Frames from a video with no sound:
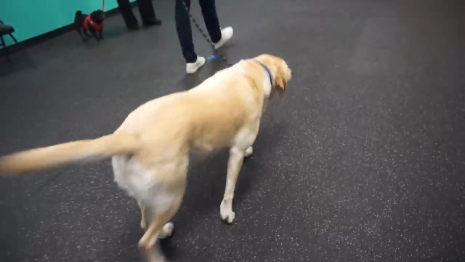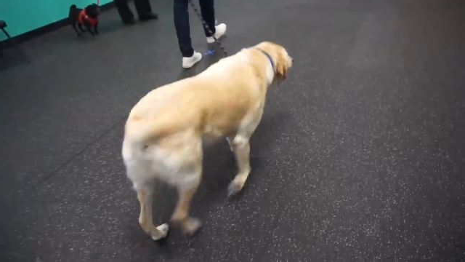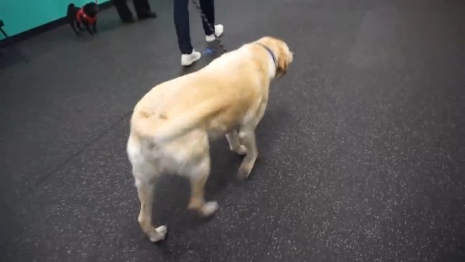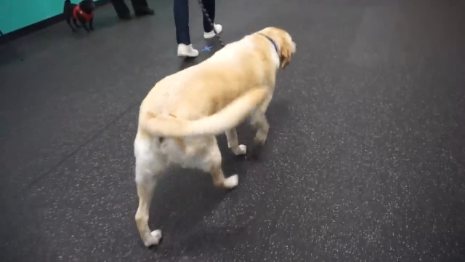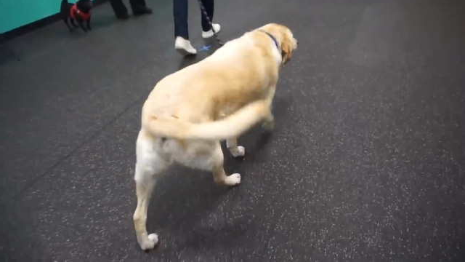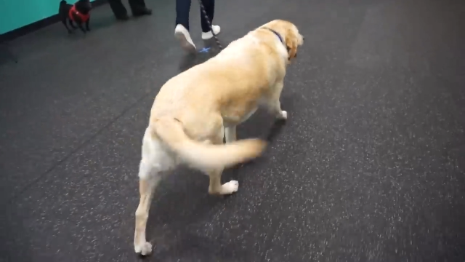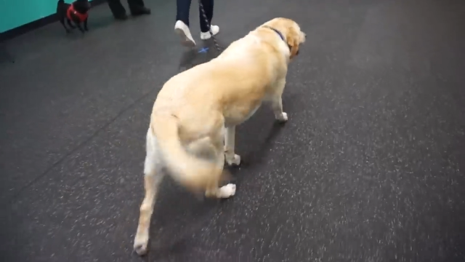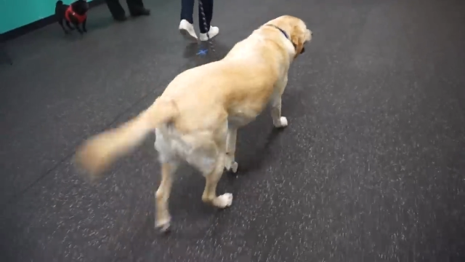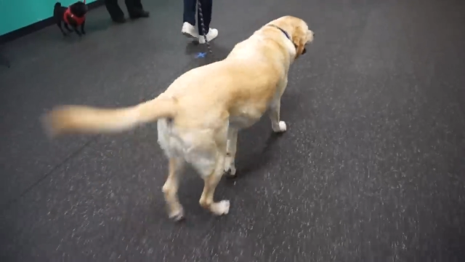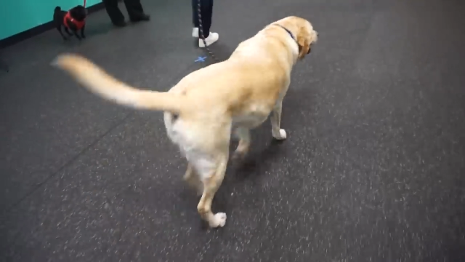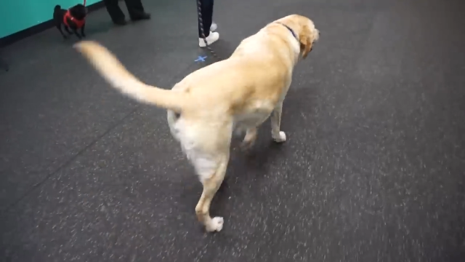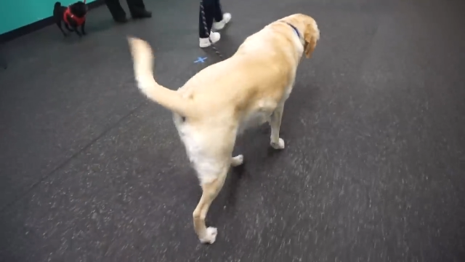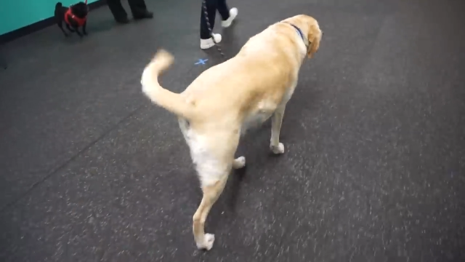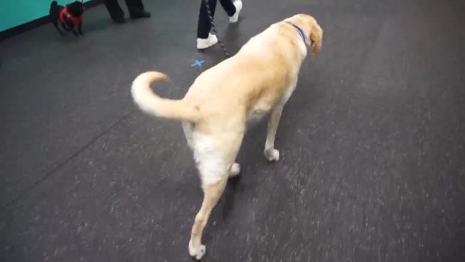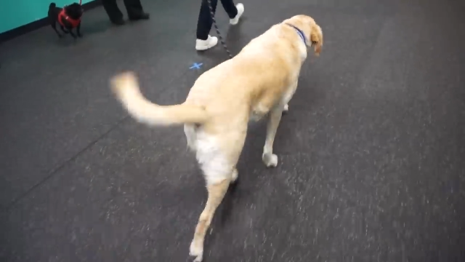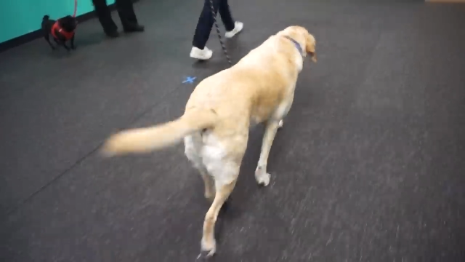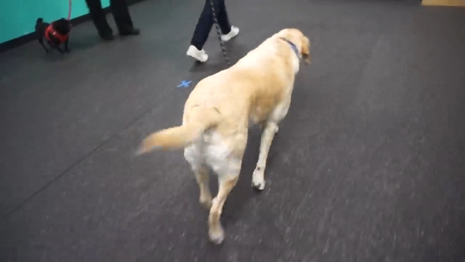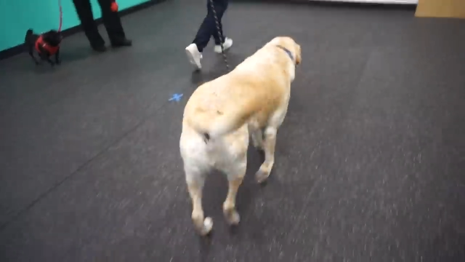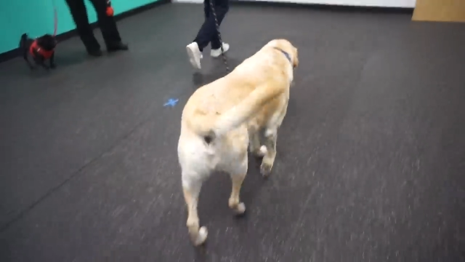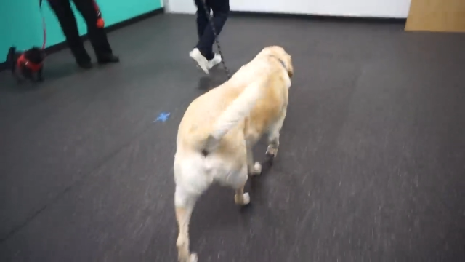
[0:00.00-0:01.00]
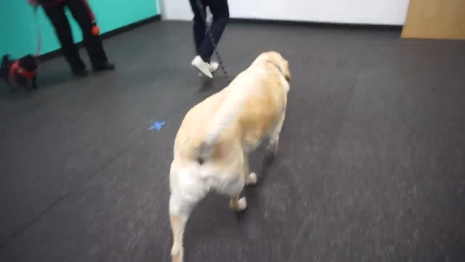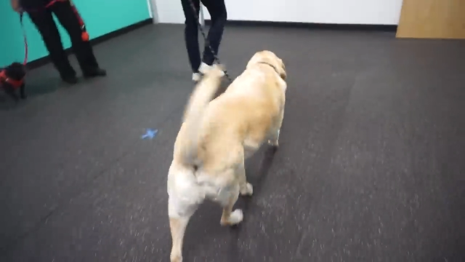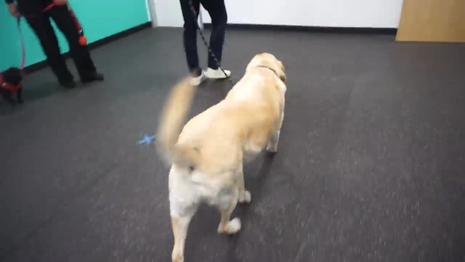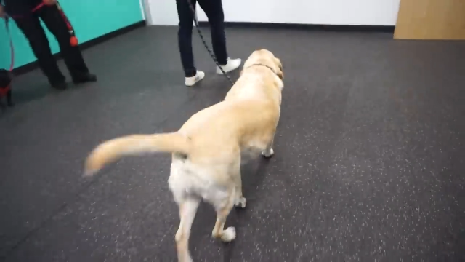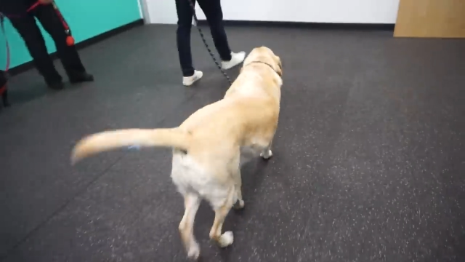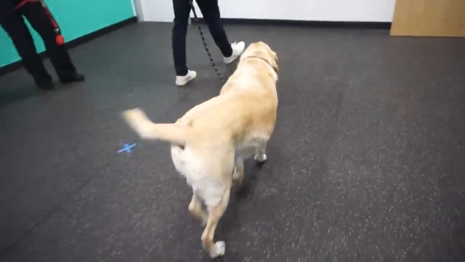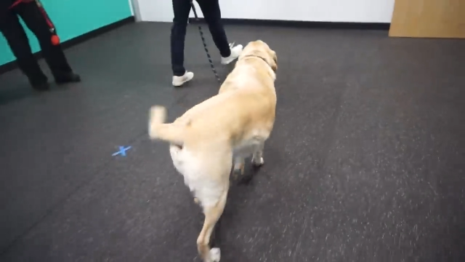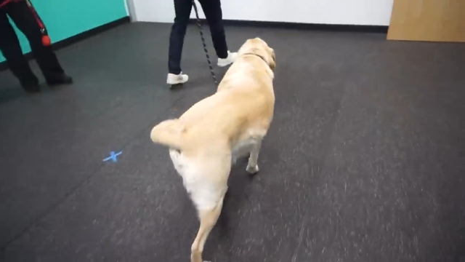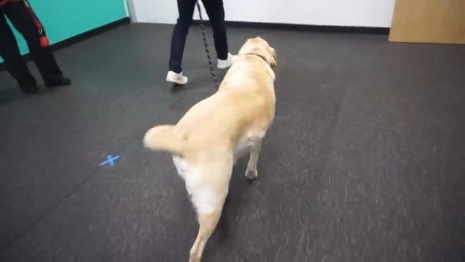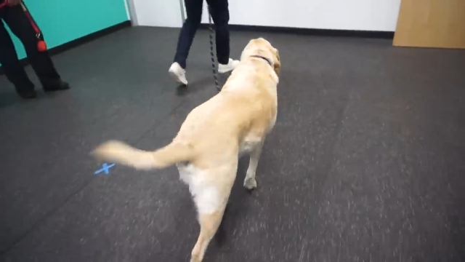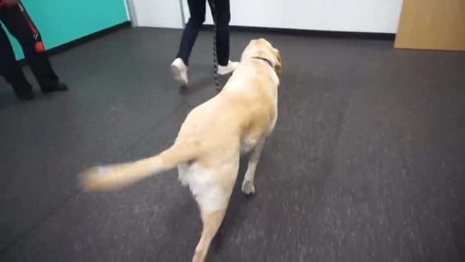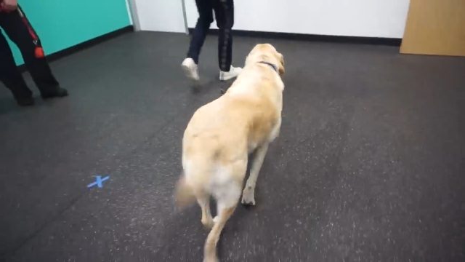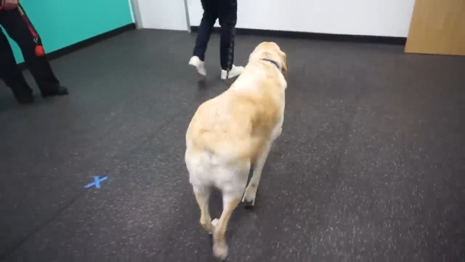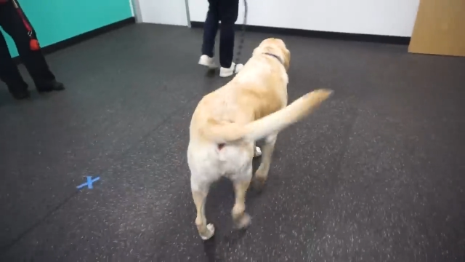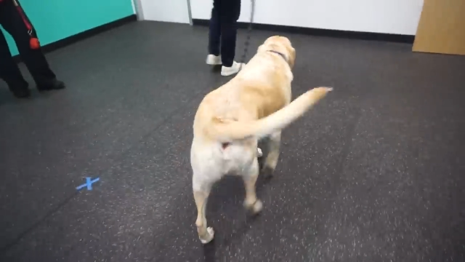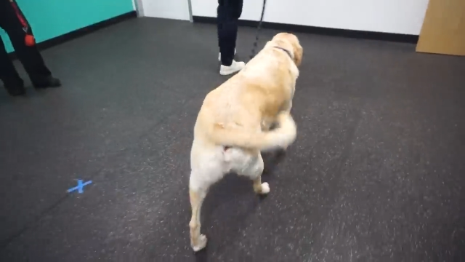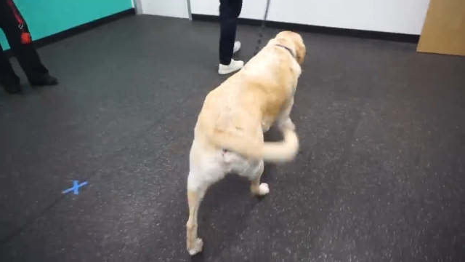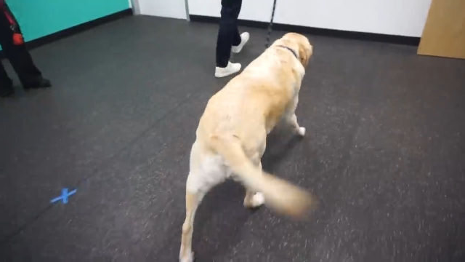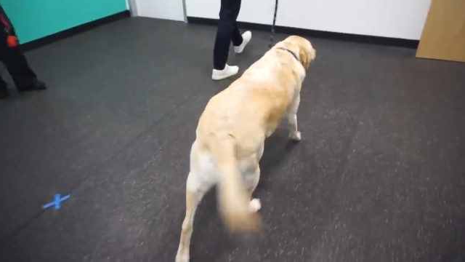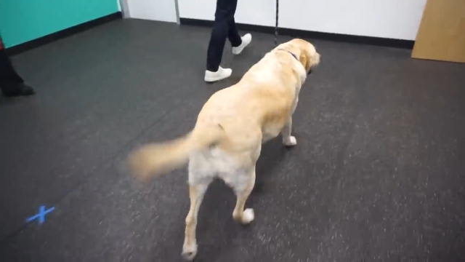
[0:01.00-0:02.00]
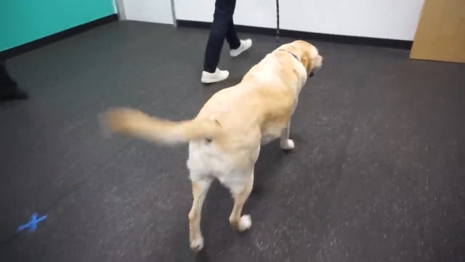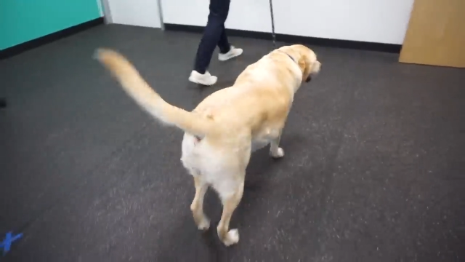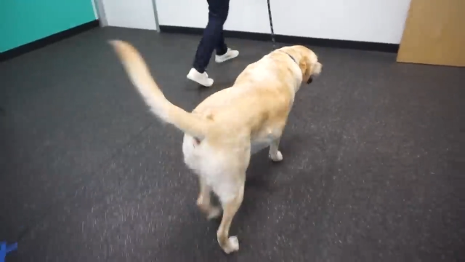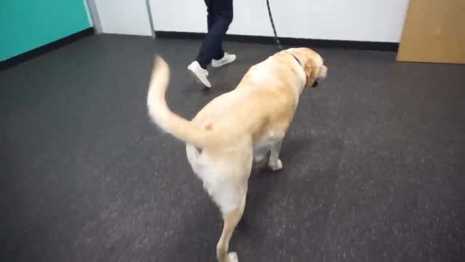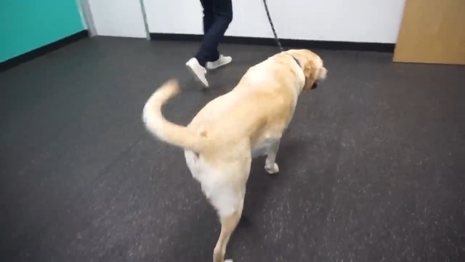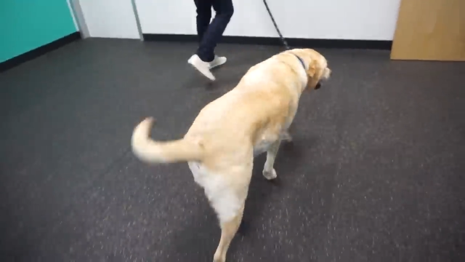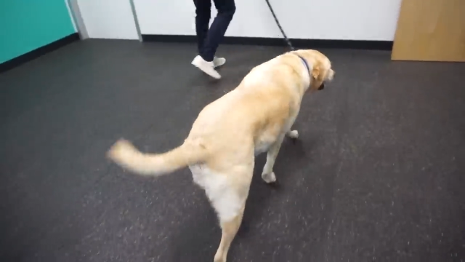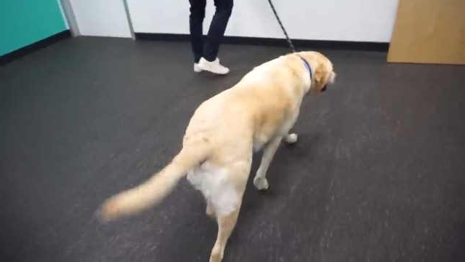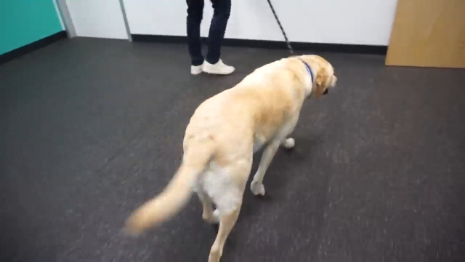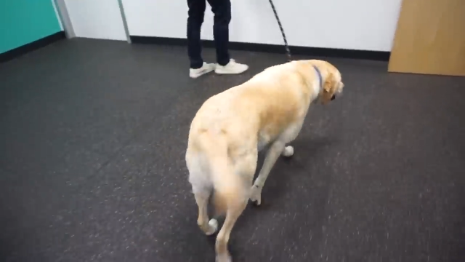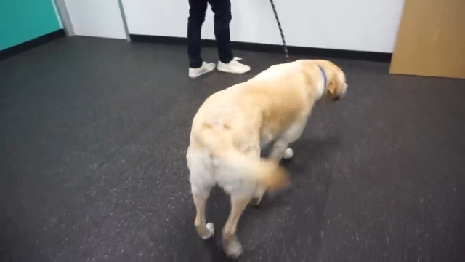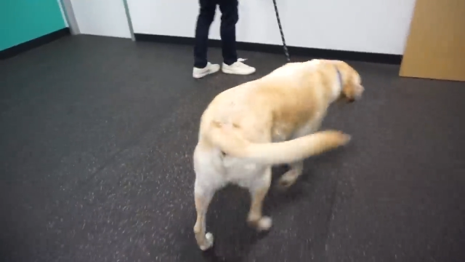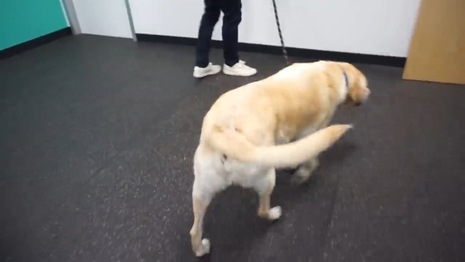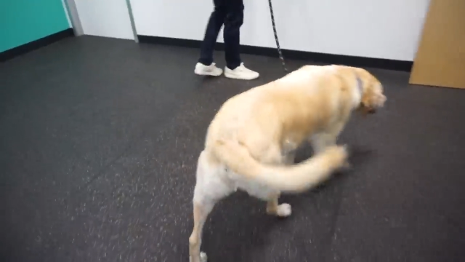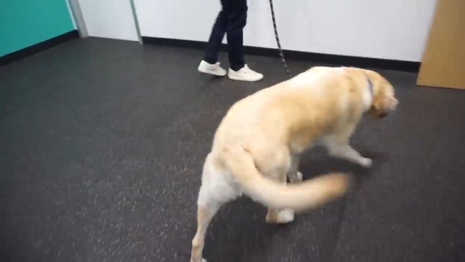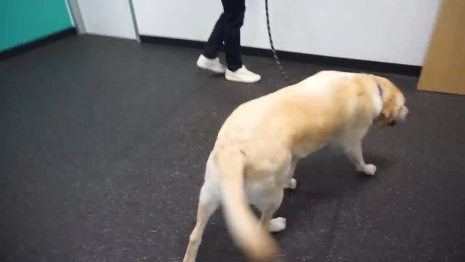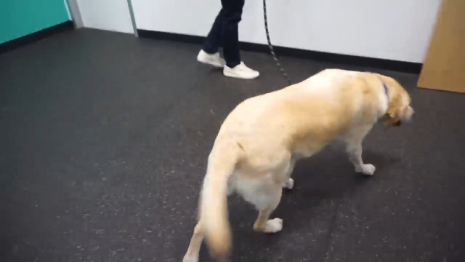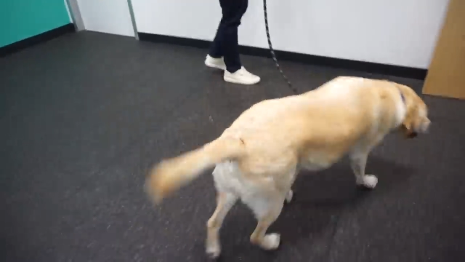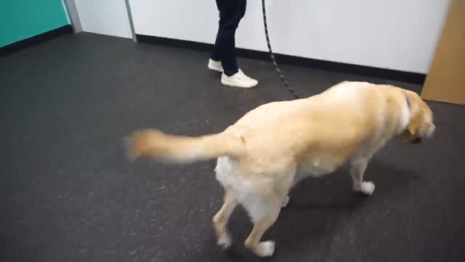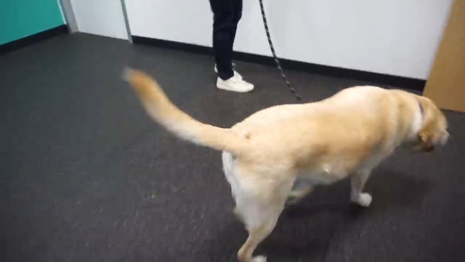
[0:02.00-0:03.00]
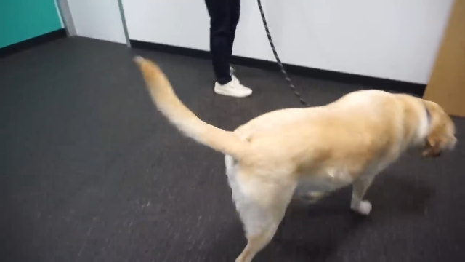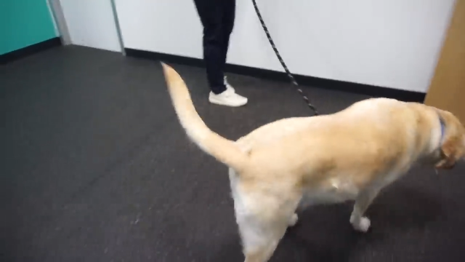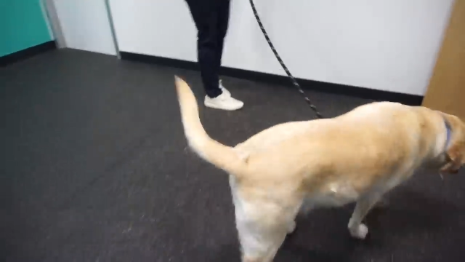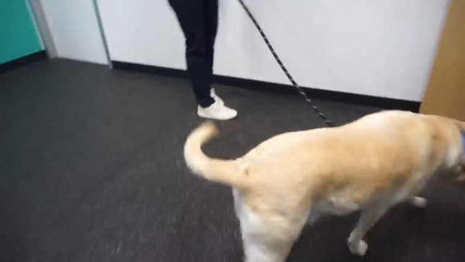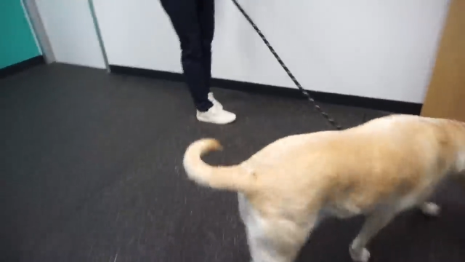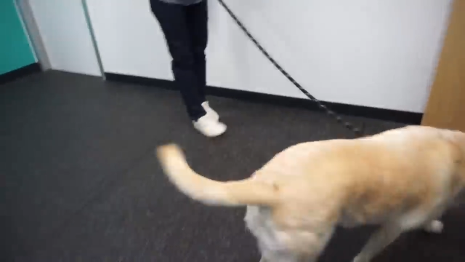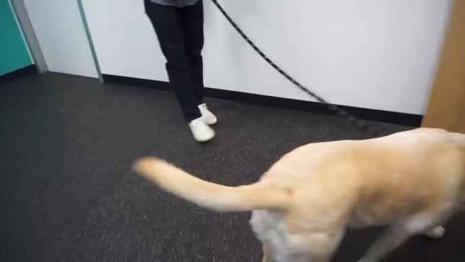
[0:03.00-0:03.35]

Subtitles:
[unreadable: no face in view]